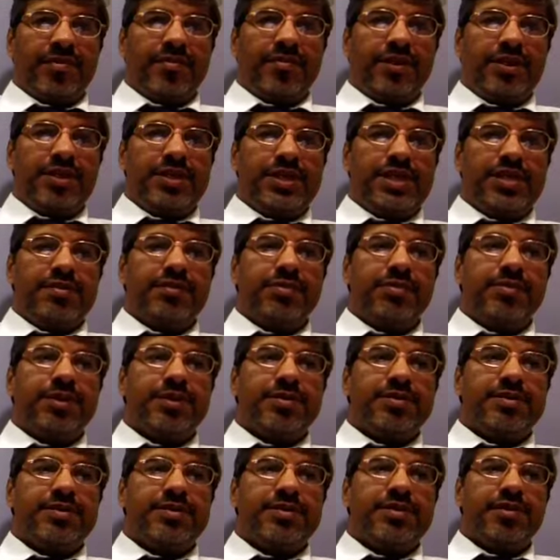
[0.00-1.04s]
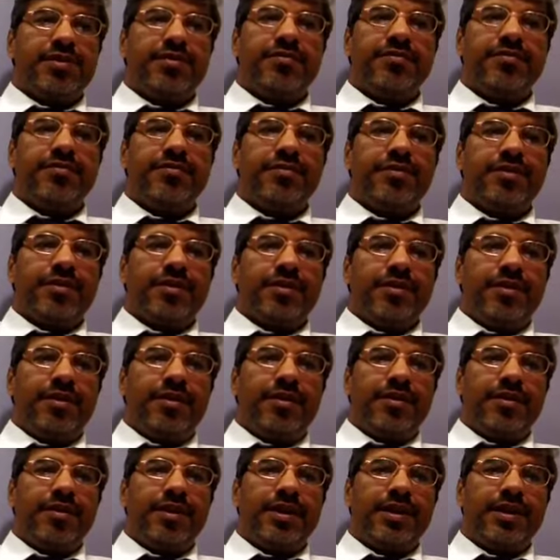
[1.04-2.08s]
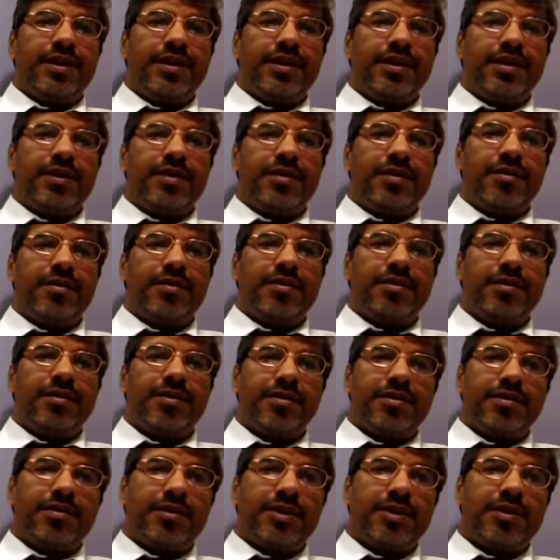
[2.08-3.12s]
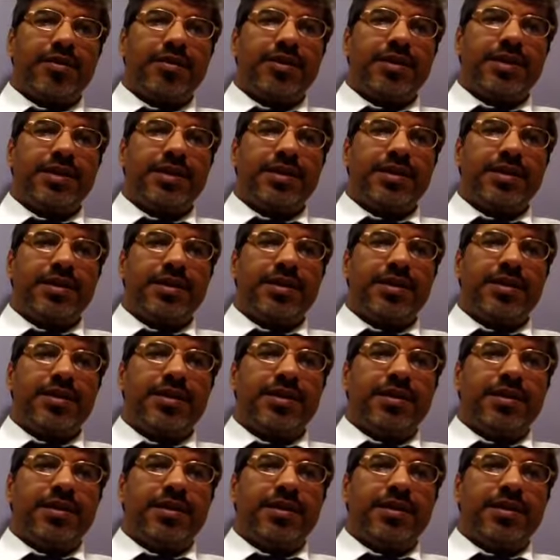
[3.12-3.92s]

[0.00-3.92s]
What is our process of logging or recording the